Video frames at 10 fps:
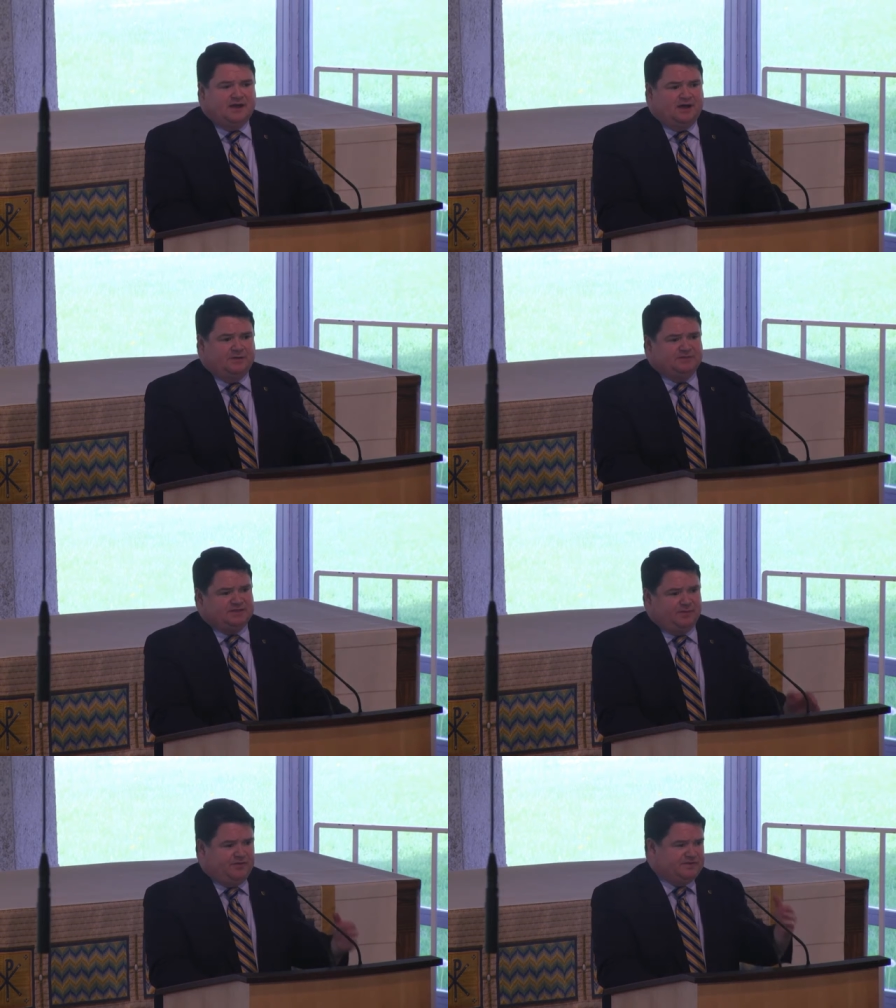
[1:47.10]
Um,
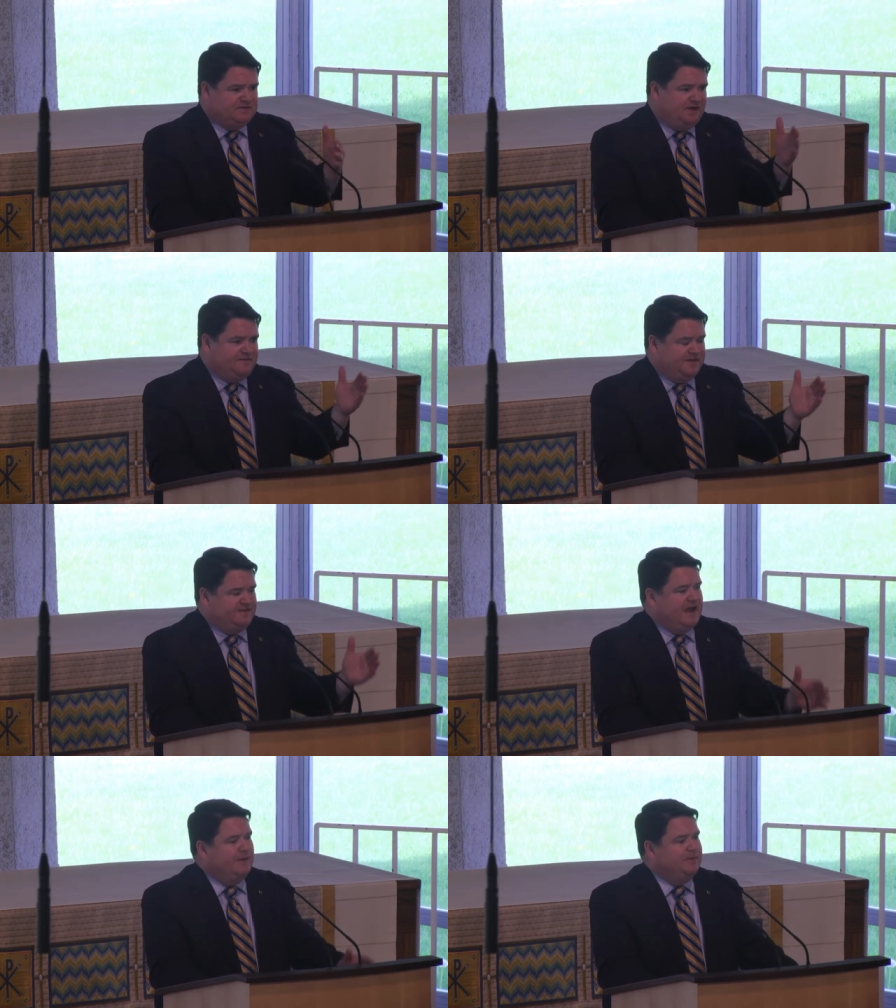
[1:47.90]
some of the stuff
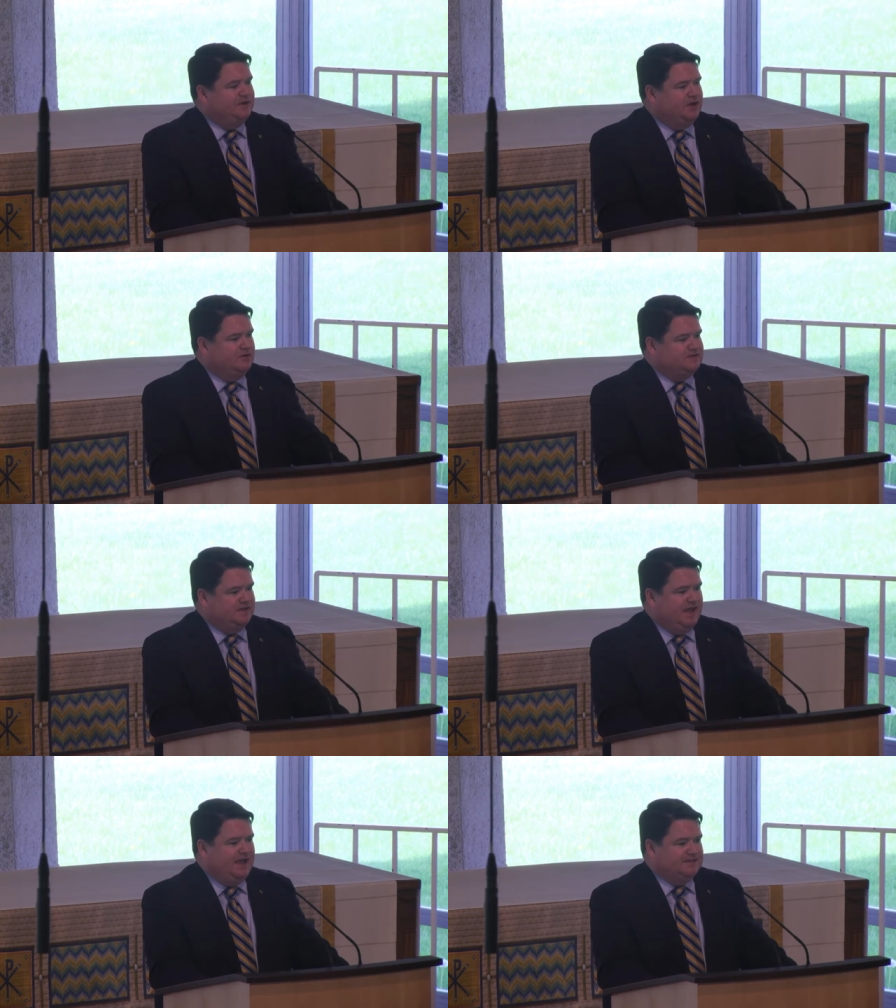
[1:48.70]
that's happened here
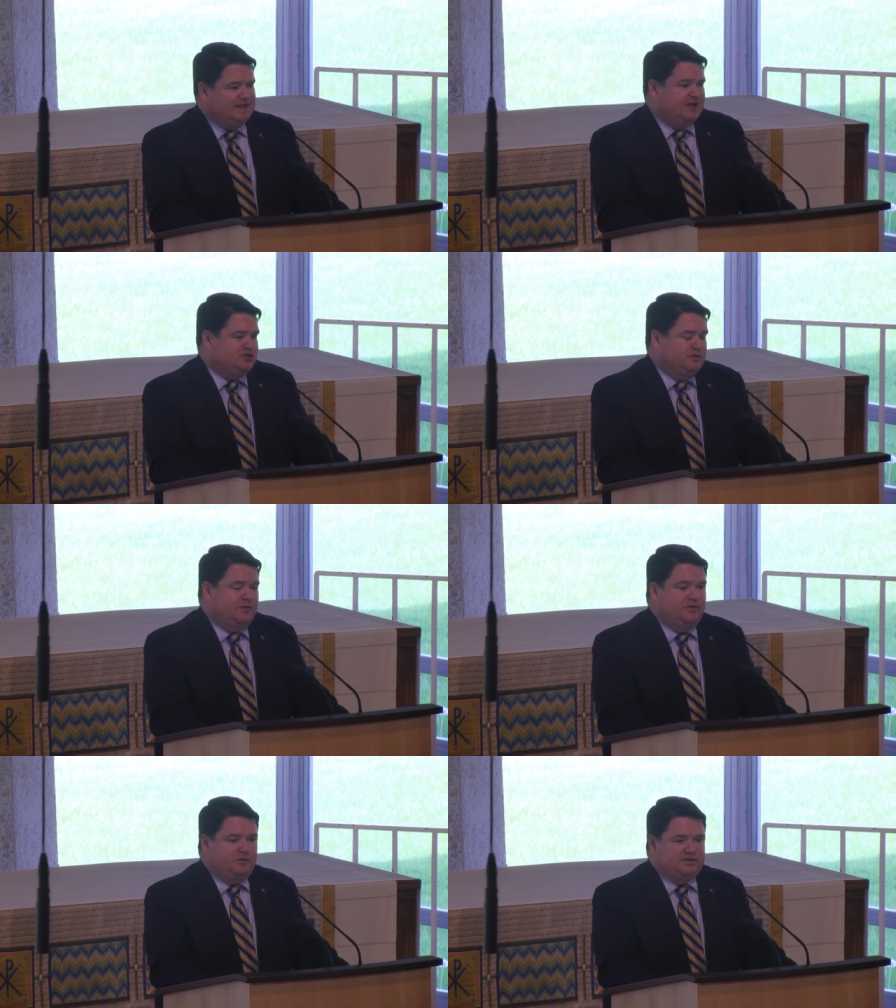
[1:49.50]
today has actually
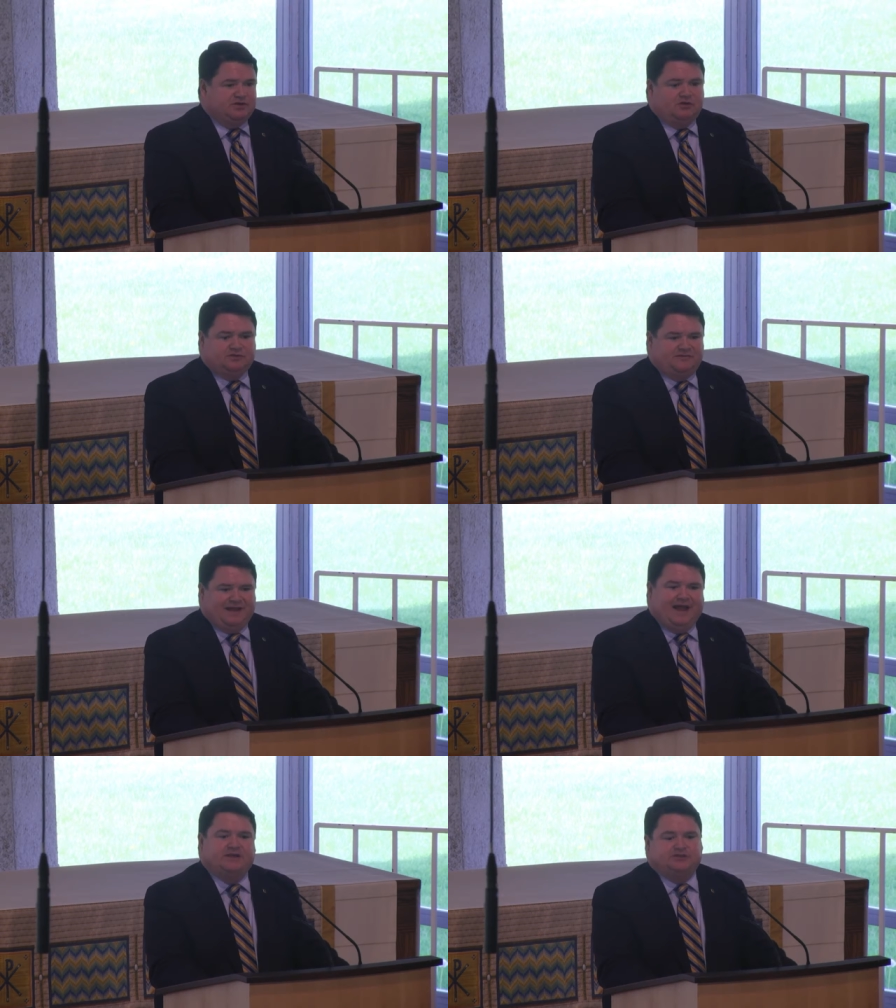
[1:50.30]
been the result of
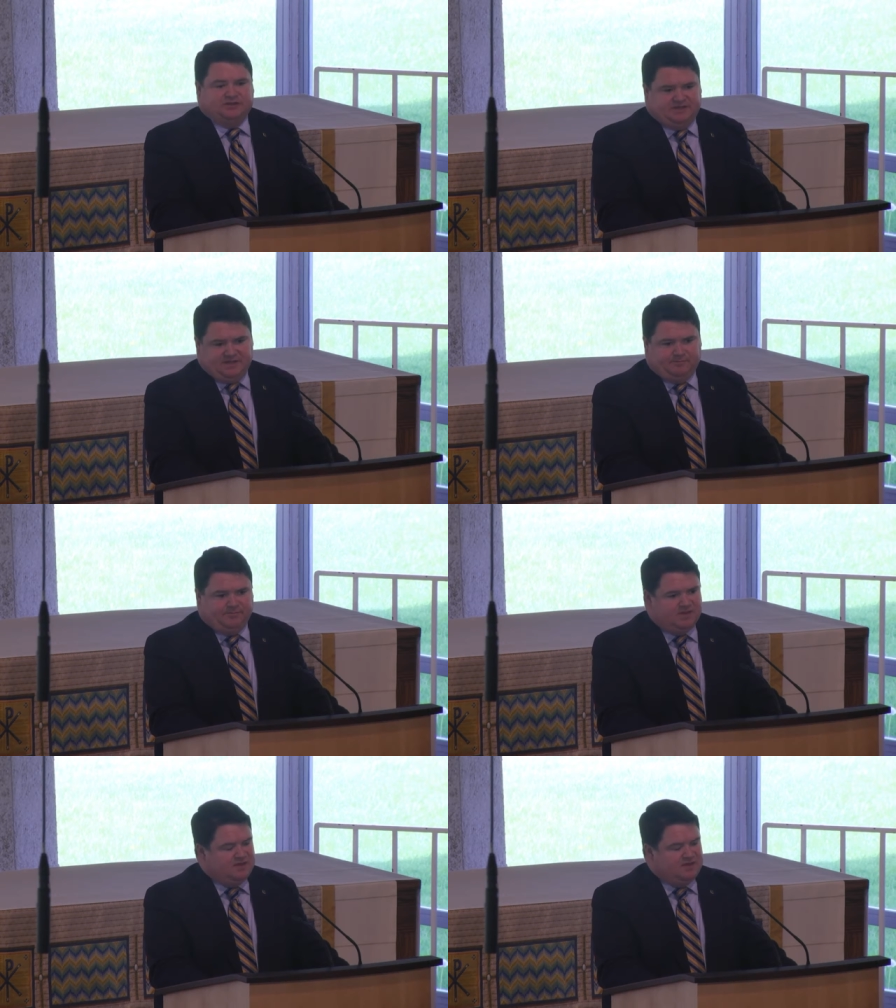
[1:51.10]
an action team.